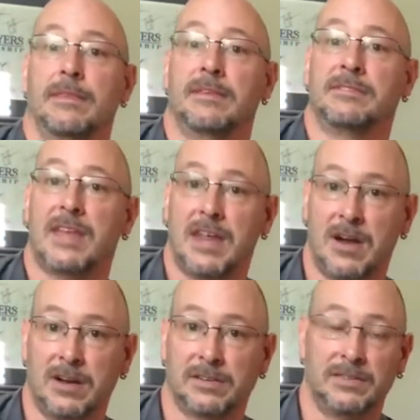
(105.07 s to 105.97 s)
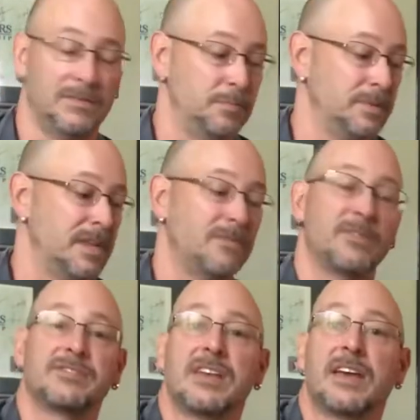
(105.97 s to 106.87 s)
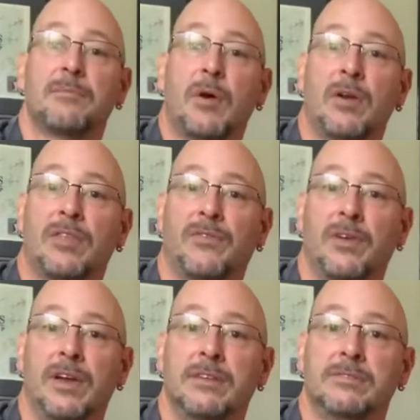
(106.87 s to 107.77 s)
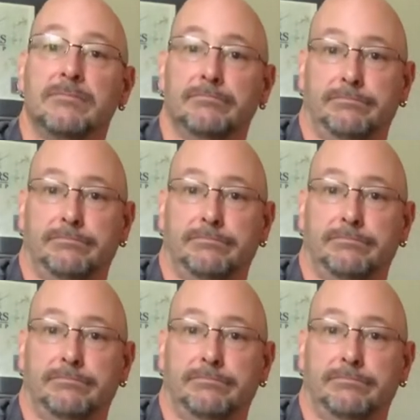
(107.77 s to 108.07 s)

is that octave, but then for the second part of the phrase,